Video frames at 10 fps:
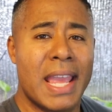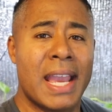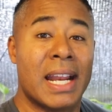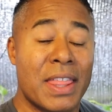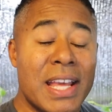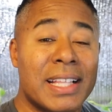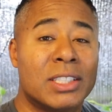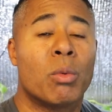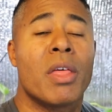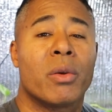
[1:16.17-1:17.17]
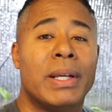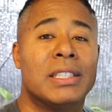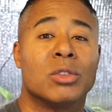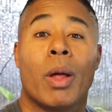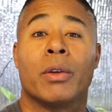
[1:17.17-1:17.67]
and I think that's one of the
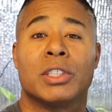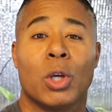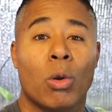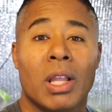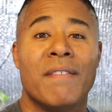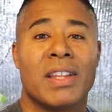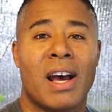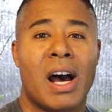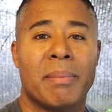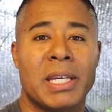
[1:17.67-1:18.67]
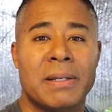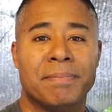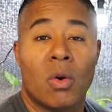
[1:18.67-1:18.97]
reasons why they're so loved in the hobby.